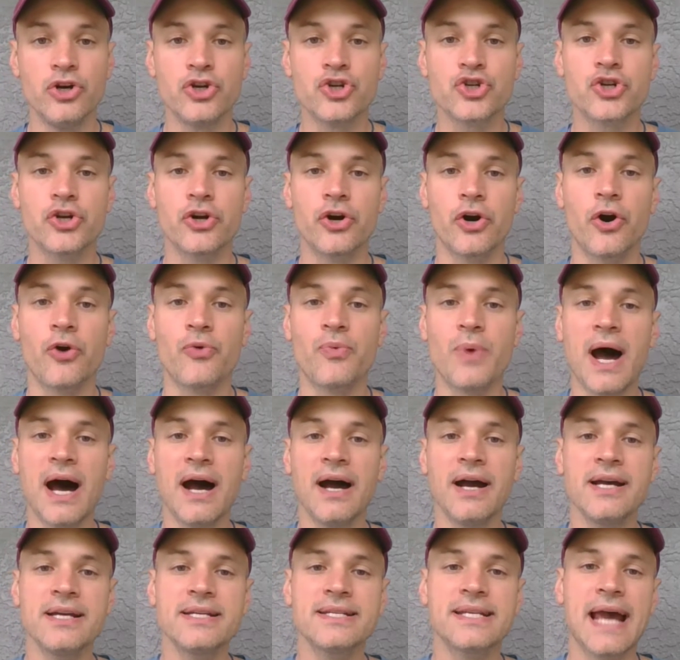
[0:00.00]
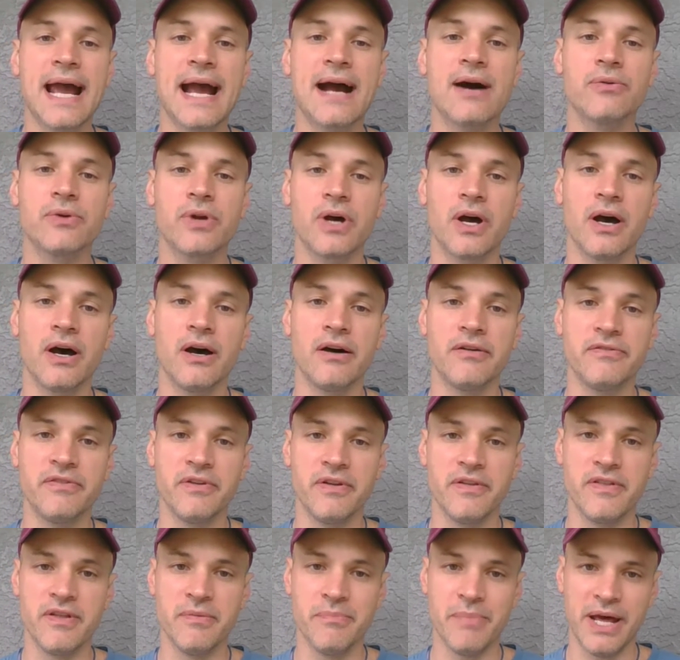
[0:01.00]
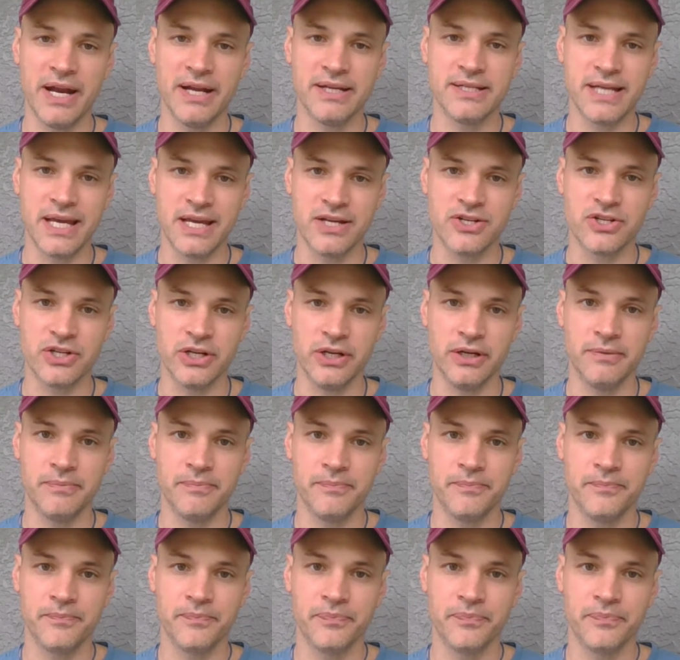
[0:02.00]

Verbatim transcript: should arise out of the meditation.